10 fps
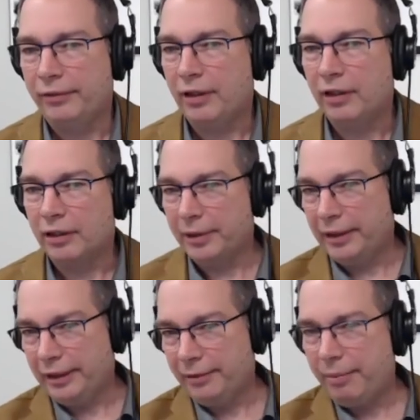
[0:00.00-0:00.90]
of
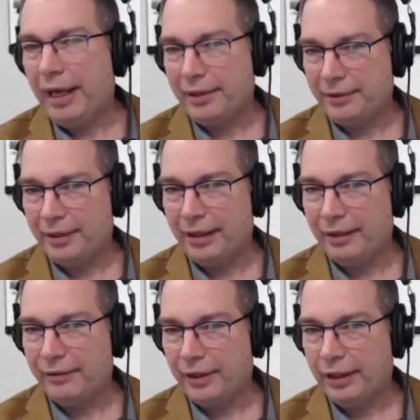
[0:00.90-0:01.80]
karma and past
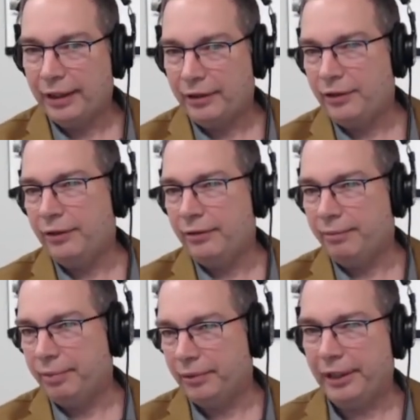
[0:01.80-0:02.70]
lives, and I do
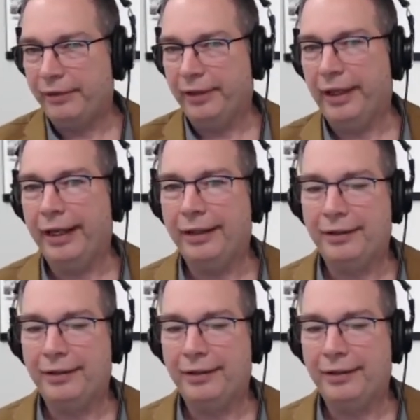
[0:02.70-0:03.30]
believe in that.